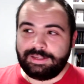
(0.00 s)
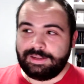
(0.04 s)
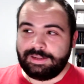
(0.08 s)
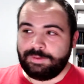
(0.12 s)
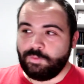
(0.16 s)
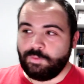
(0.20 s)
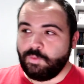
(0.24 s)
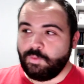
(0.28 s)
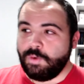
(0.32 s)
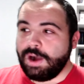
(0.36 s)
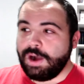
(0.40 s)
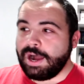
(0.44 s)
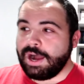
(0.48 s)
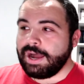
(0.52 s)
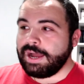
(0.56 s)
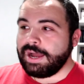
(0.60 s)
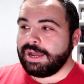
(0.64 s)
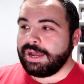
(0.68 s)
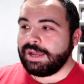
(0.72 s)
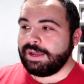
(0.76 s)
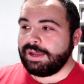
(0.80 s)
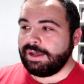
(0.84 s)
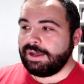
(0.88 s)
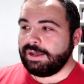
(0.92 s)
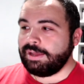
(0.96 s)
and
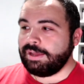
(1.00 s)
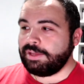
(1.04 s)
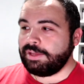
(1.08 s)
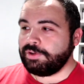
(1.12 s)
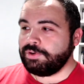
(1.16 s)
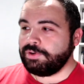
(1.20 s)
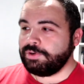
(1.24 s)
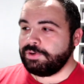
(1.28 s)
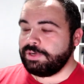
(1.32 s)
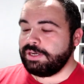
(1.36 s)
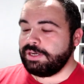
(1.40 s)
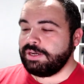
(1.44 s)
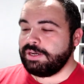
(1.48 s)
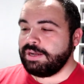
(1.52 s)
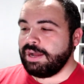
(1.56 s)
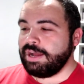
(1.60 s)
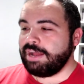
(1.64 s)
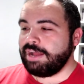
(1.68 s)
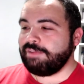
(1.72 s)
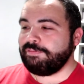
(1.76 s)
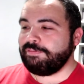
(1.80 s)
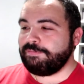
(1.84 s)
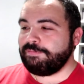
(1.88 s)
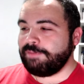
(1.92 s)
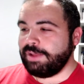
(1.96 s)
why I could
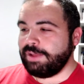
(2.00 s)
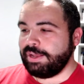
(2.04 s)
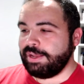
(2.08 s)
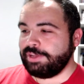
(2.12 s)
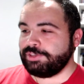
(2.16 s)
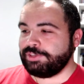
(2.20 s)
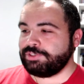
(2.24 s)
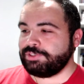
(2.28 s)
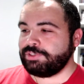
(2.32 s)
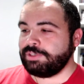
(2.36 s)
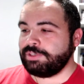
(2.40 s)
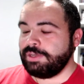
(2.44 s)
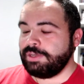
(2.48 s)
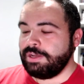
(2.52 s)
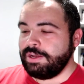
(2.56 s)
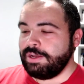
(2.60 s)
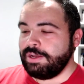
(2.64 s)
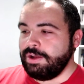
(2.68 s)
not finish